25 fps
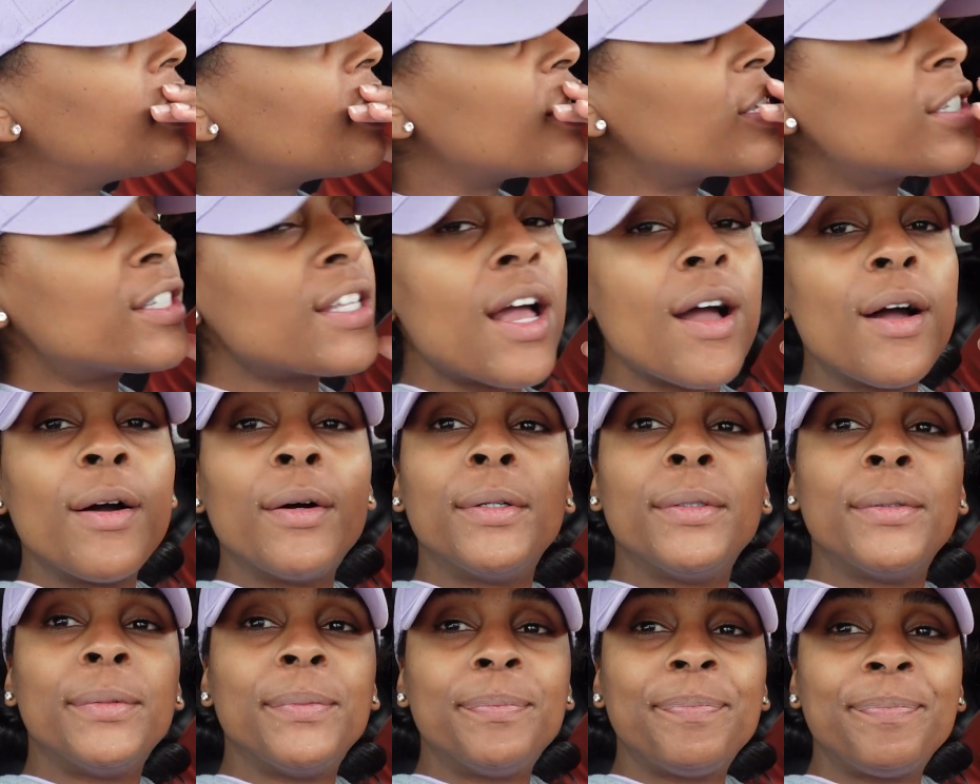
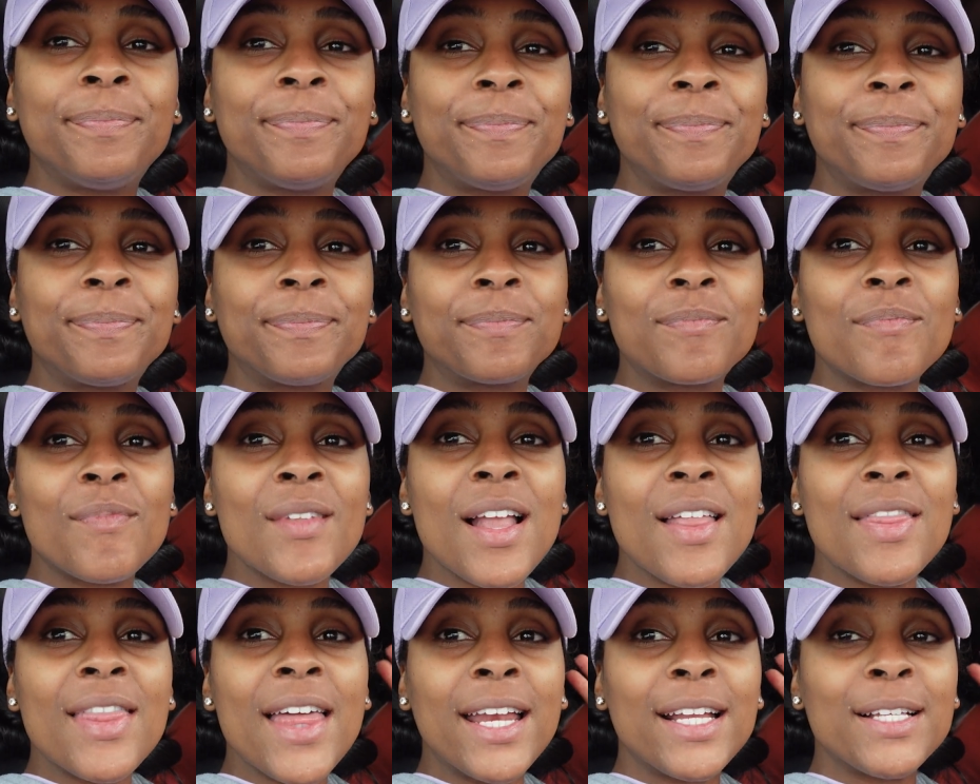so
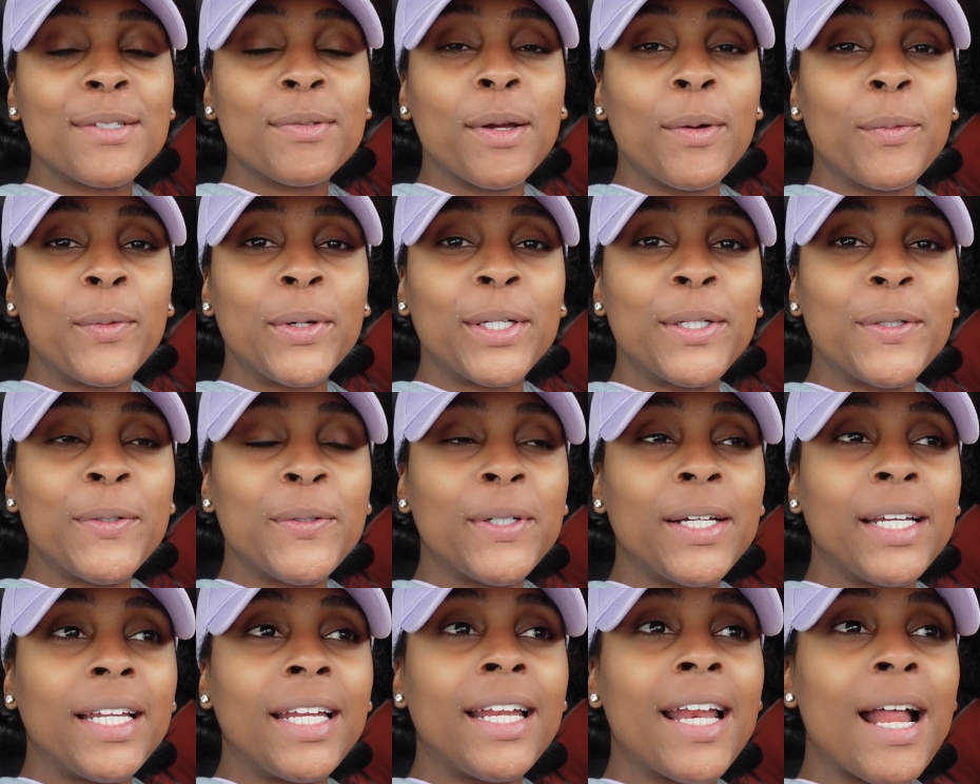that is what we're
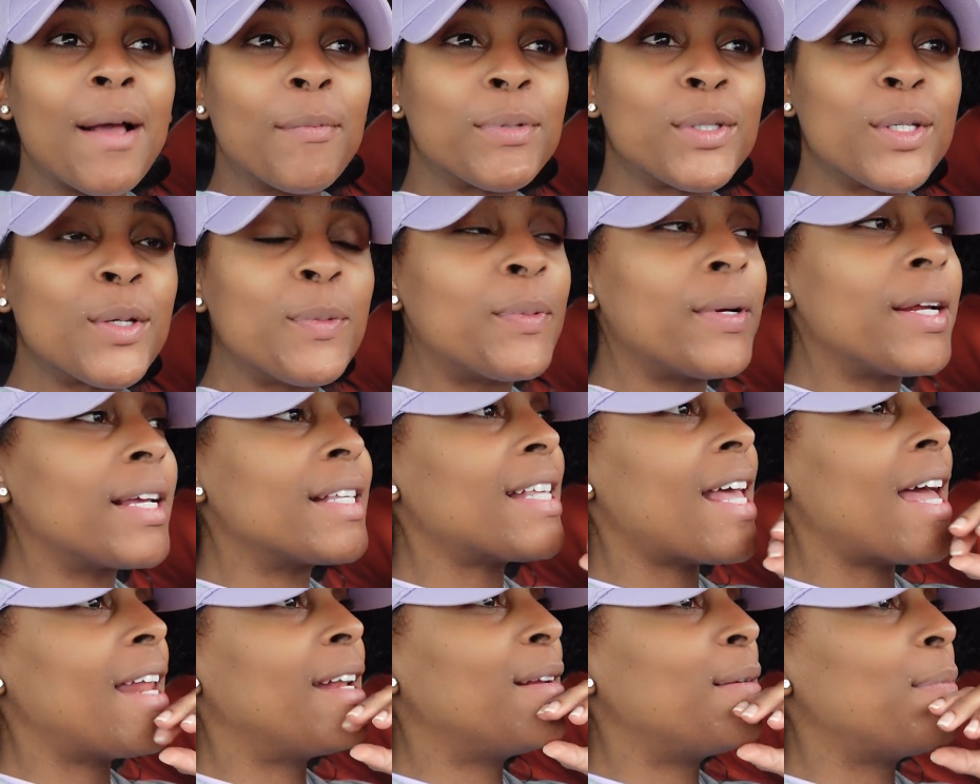doing and i'm super
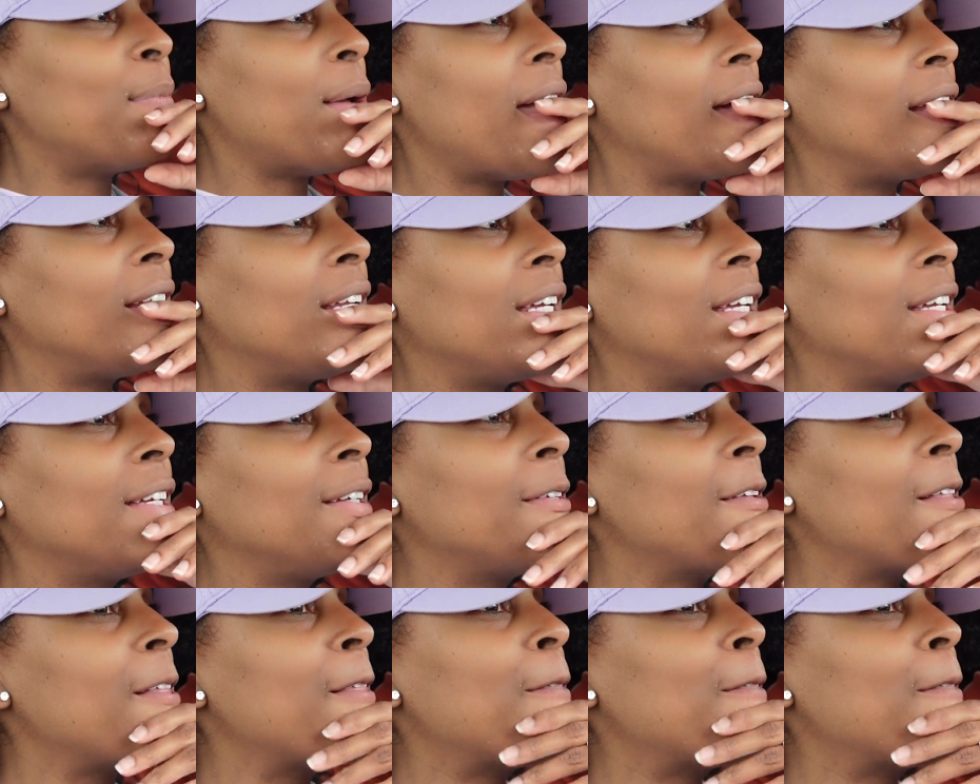excited about it